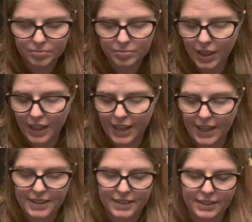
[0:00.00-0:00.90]
I
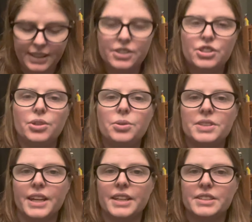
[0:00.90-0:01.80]
had these 2
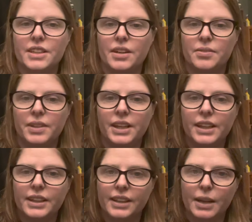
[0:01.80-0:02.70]
sets of
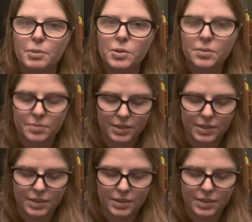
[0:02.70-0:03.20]
ink and label,